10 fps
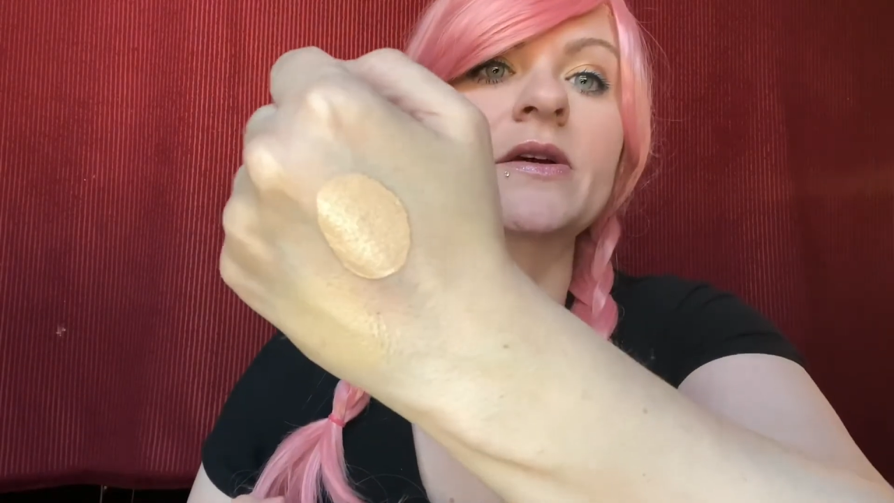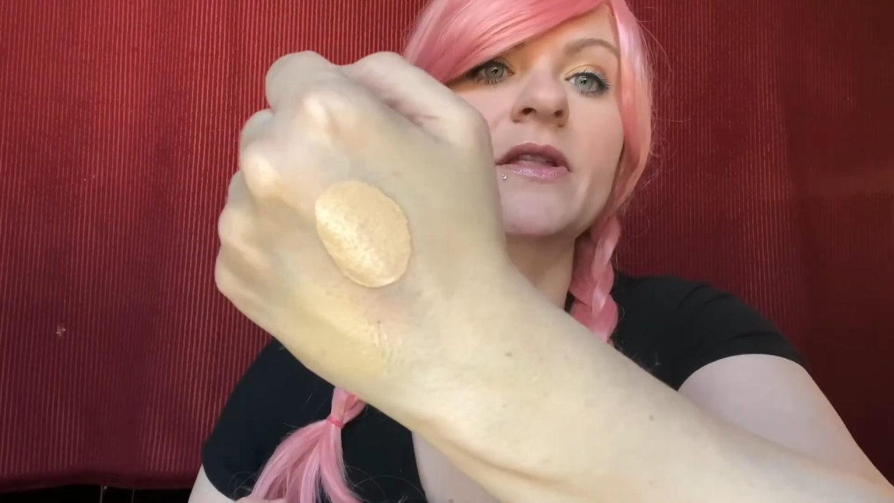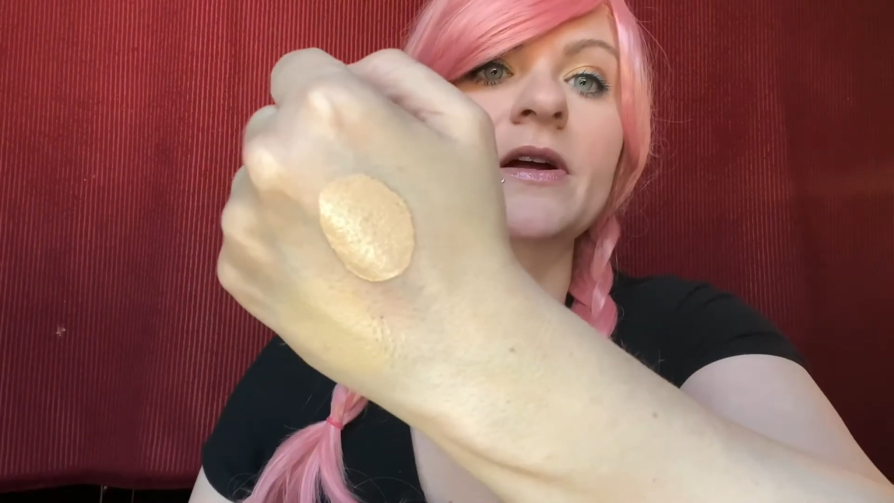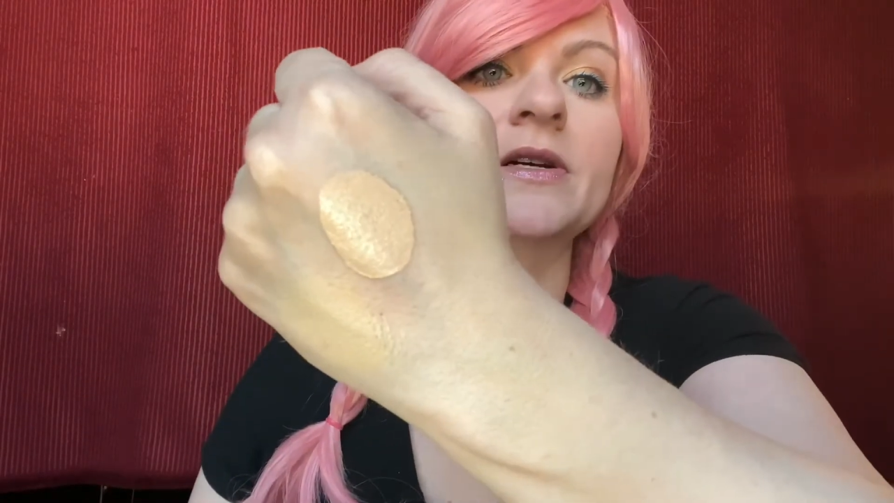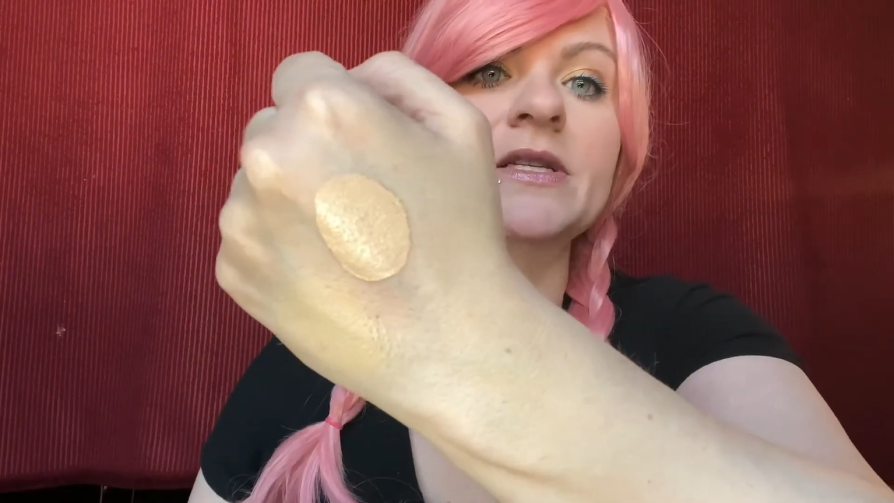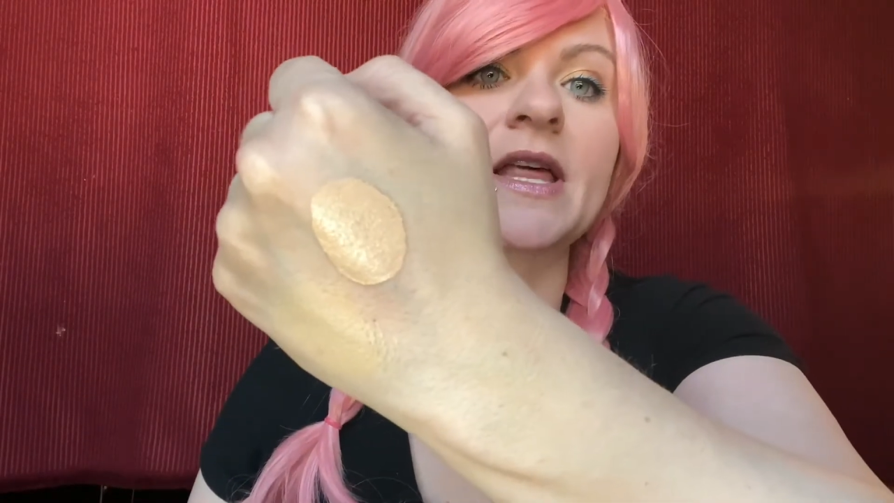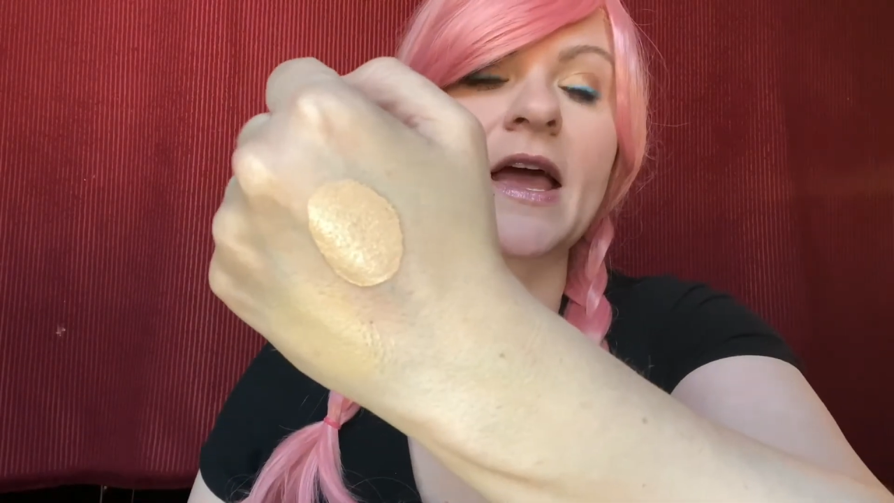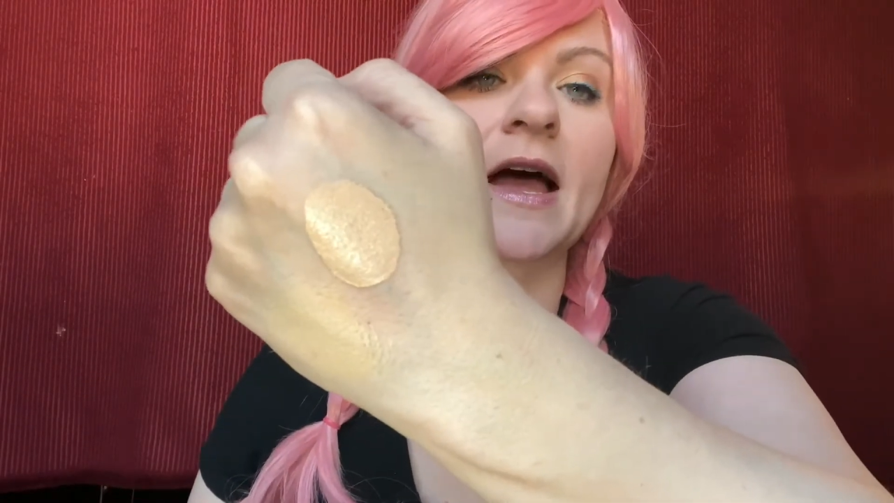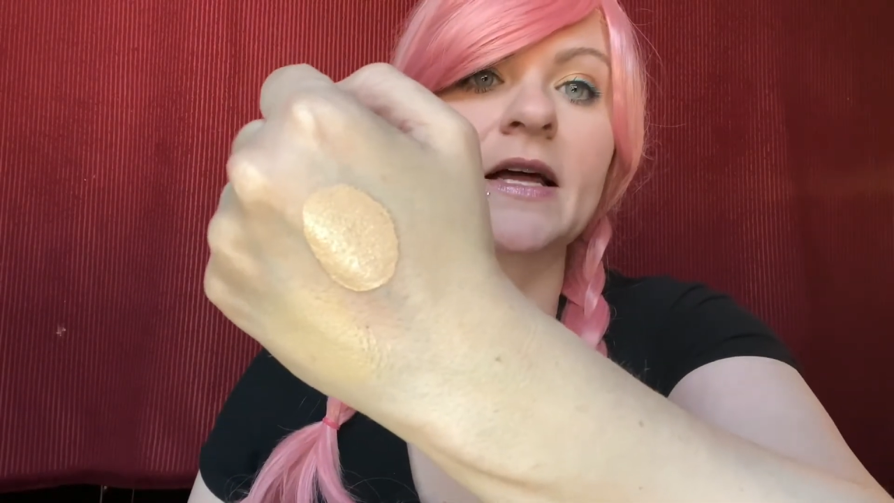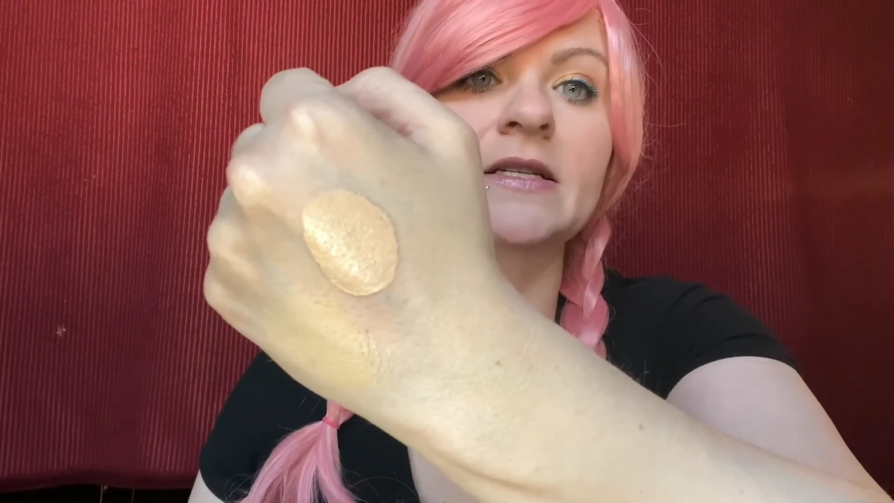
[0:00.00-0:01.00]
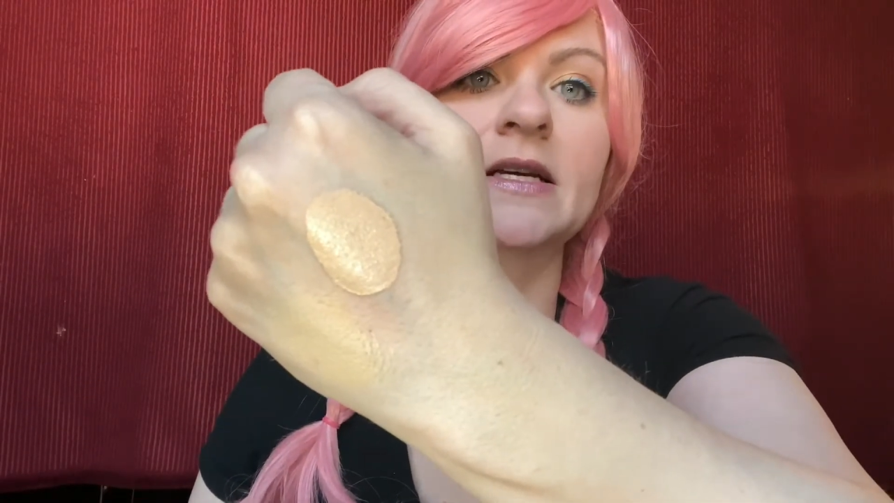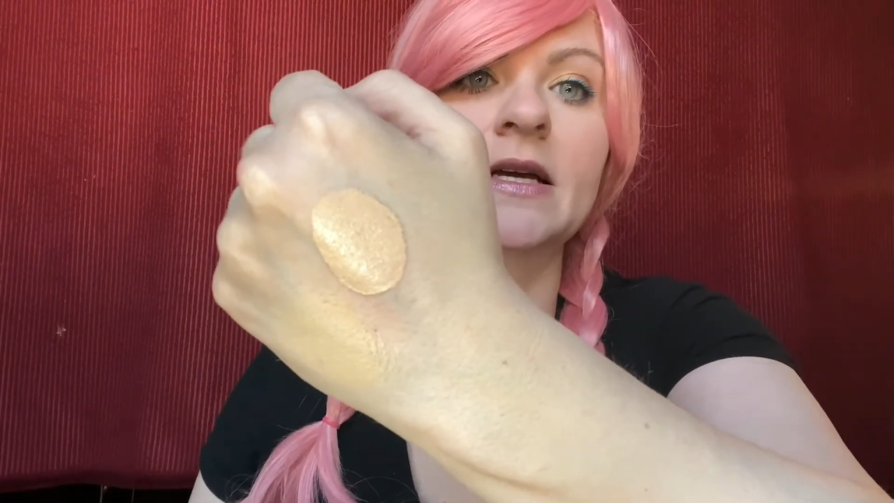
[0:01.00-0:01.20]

there's that.